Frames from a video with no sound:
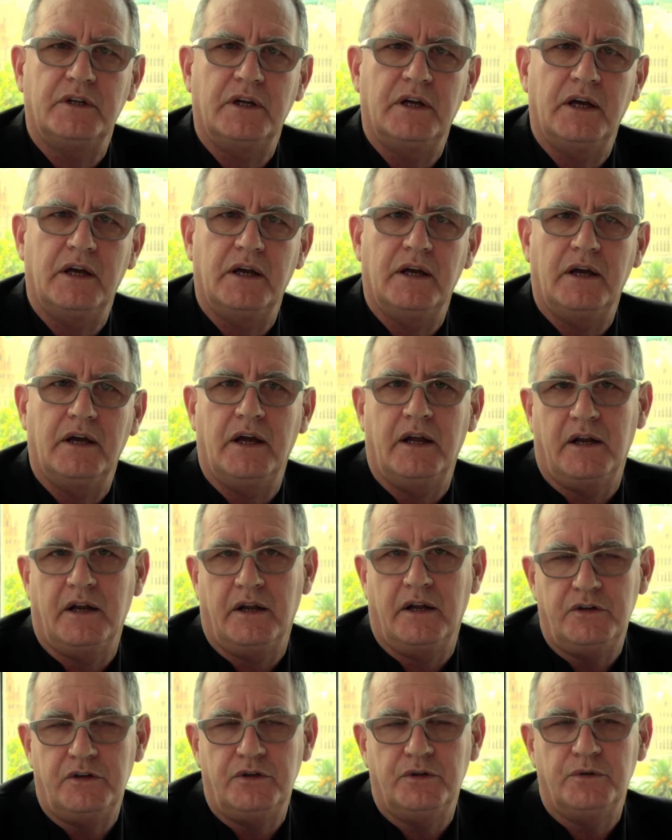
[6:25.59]
And a
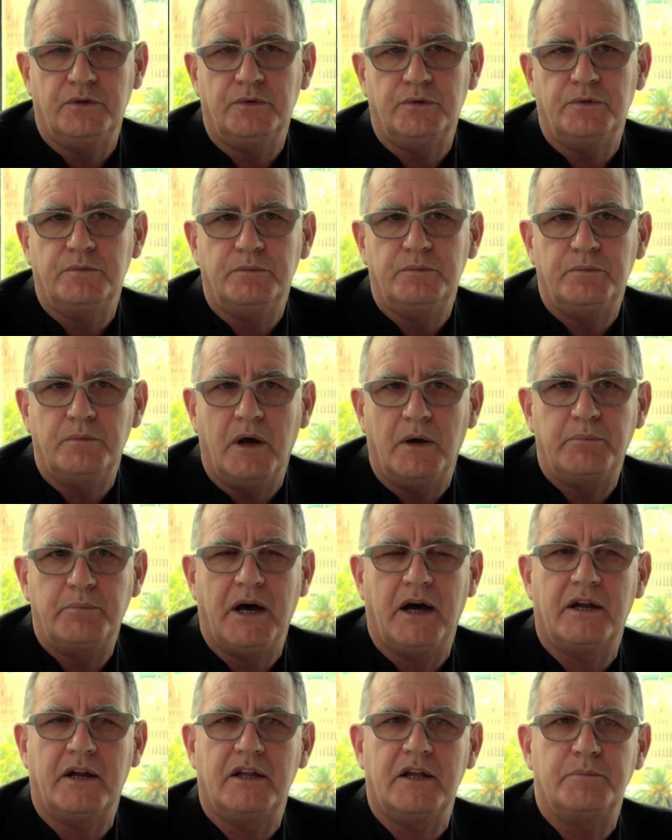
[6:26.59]
new
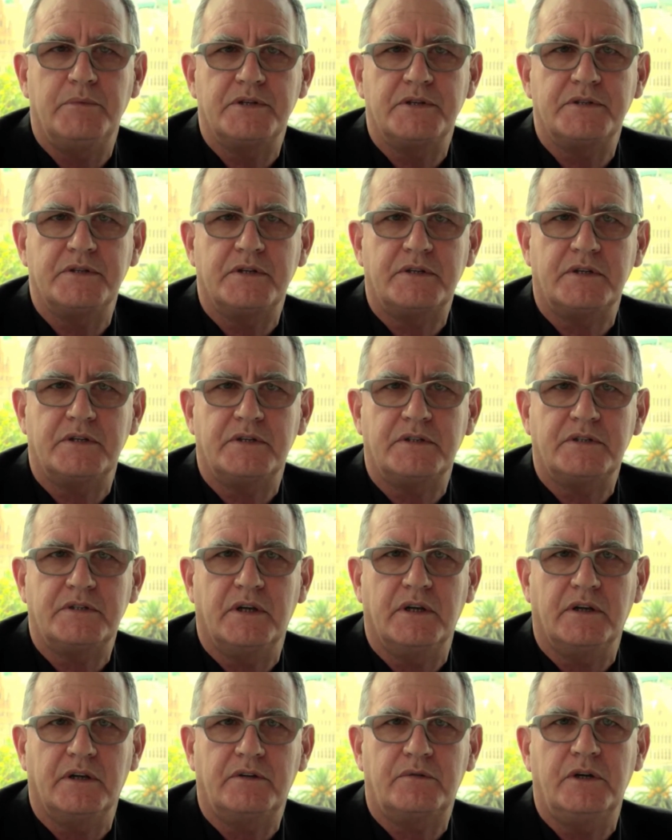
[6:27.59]
part of their business is
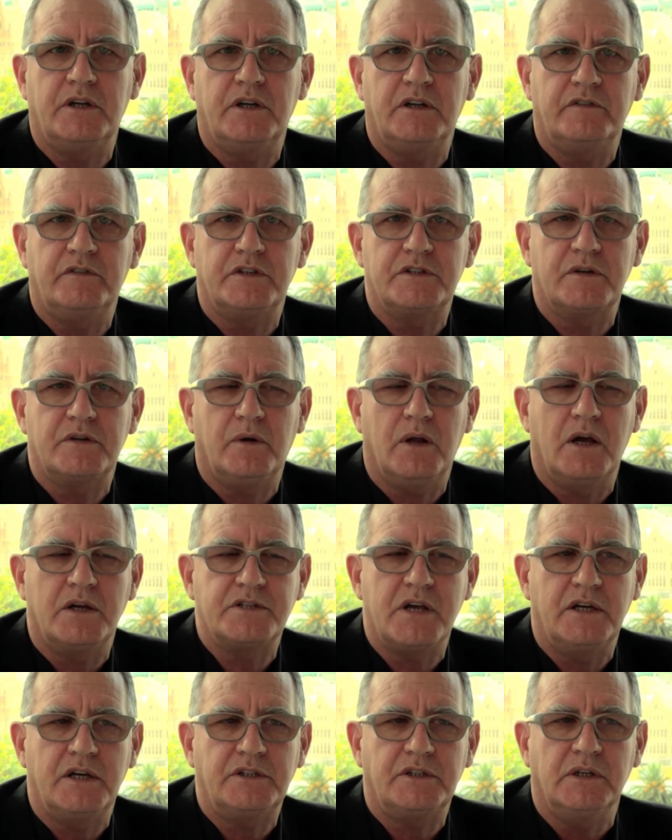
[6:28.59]
3D
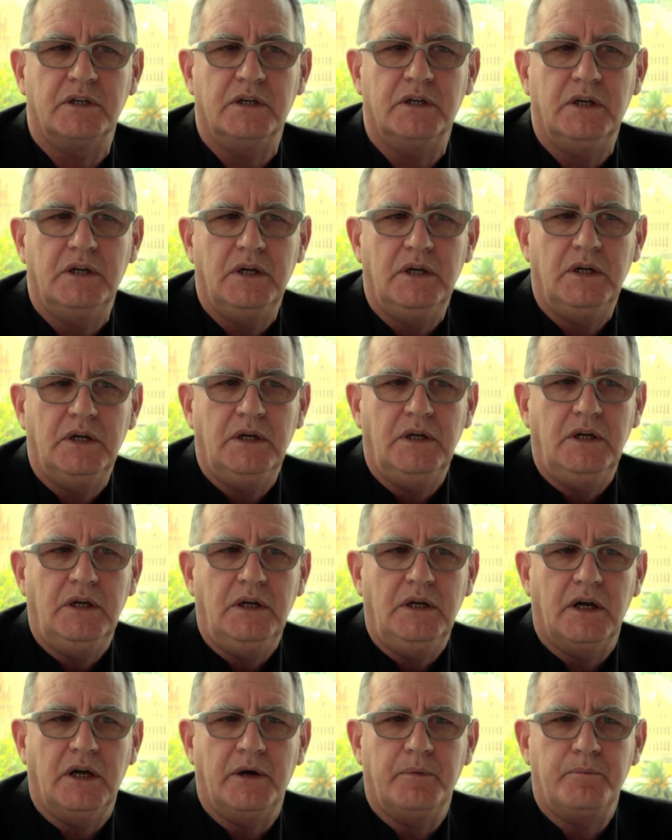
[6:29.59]
visualisation.
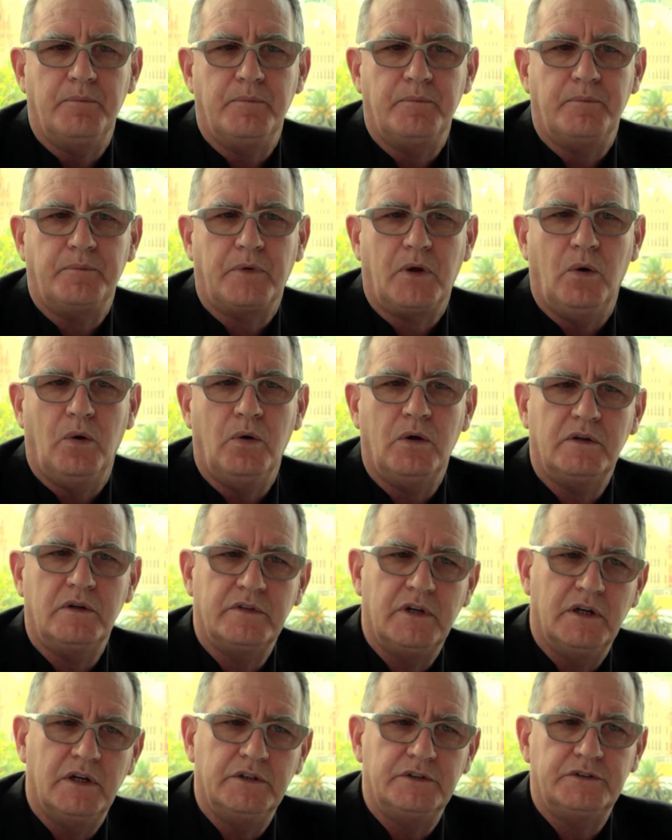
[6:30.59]
All of
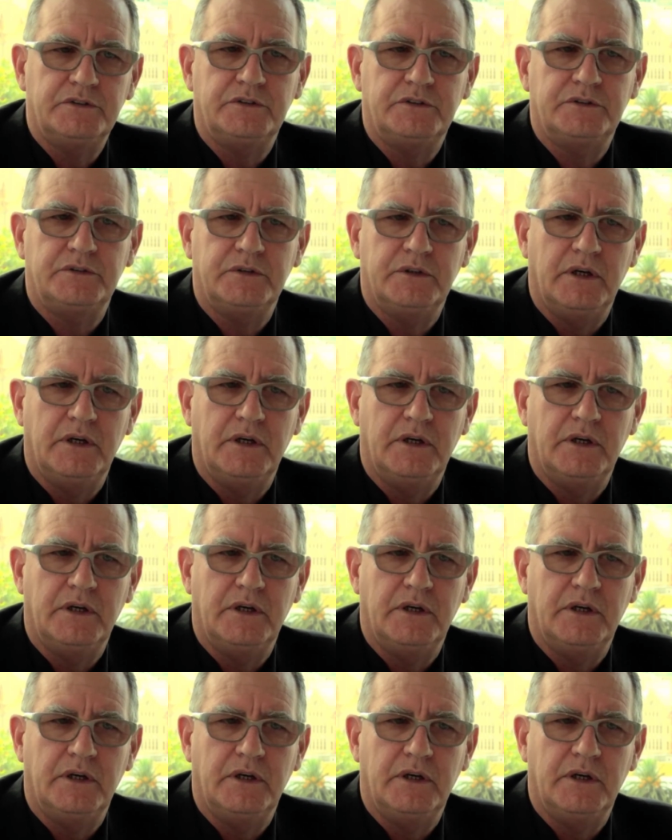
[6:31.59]
those